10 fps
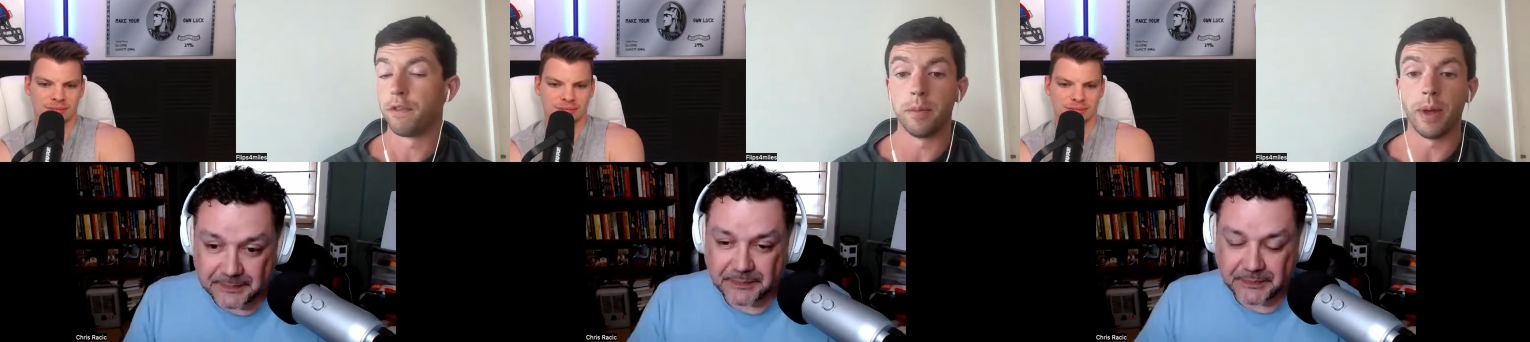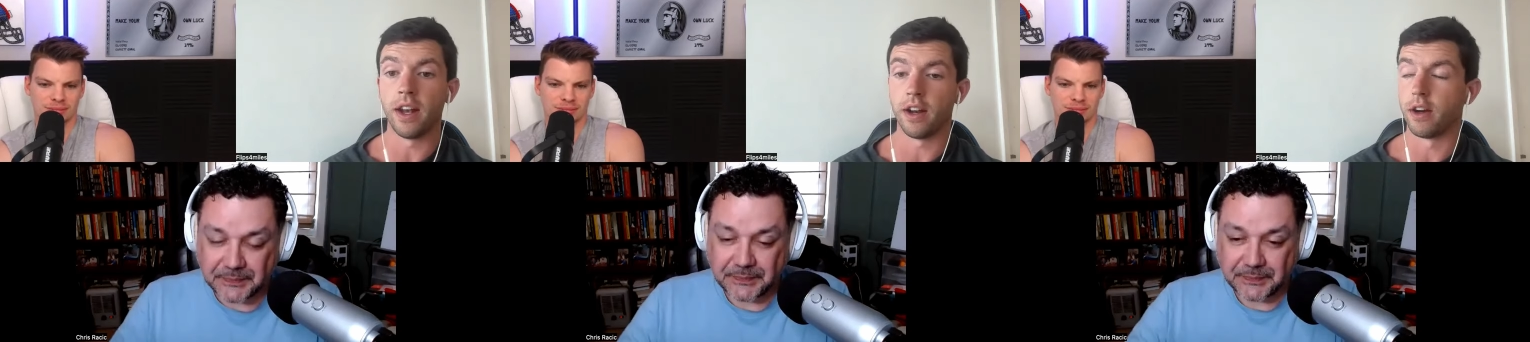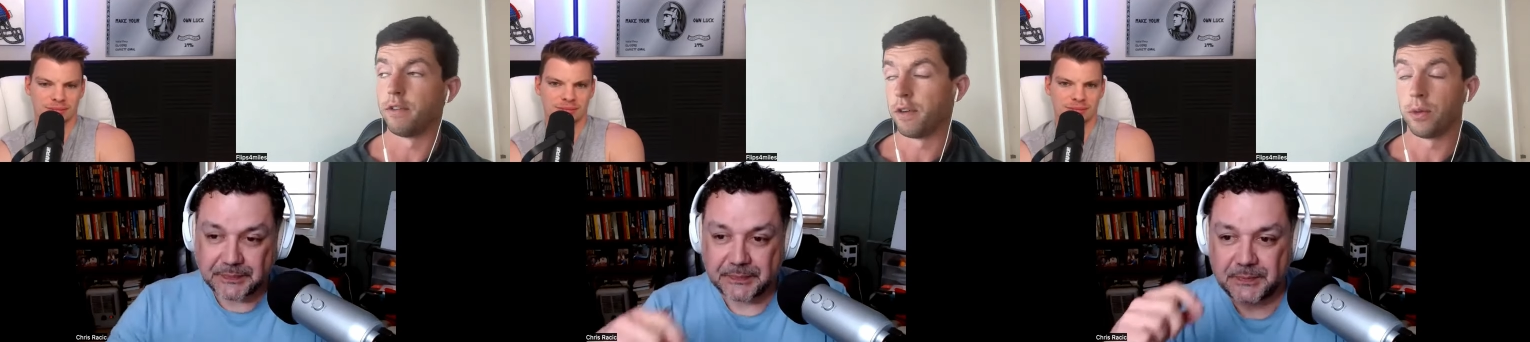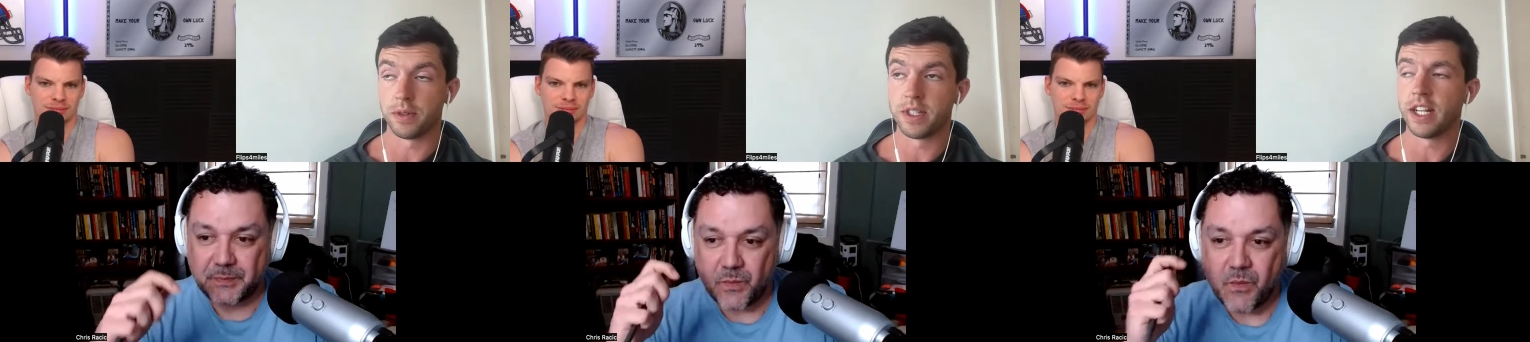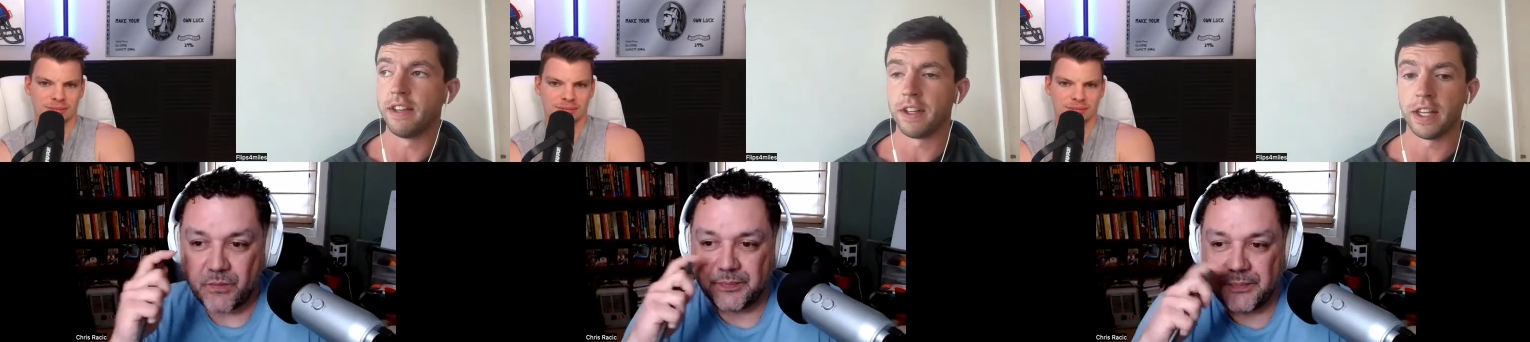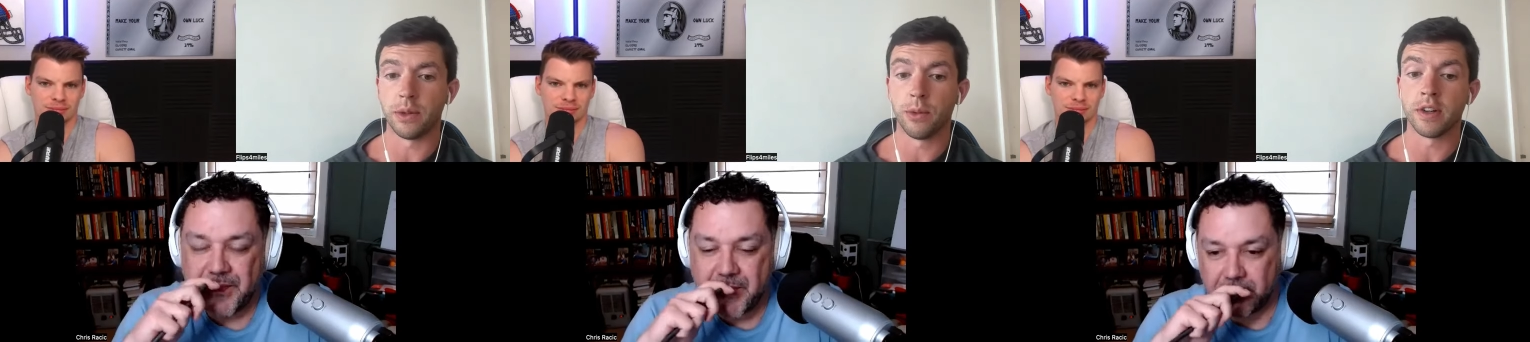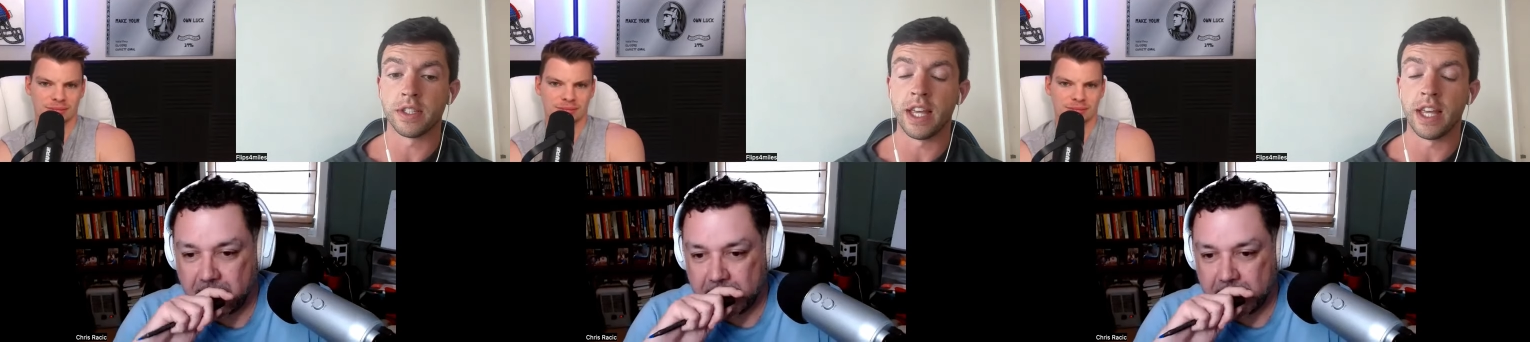Speaker 1: For better or for significantly worse,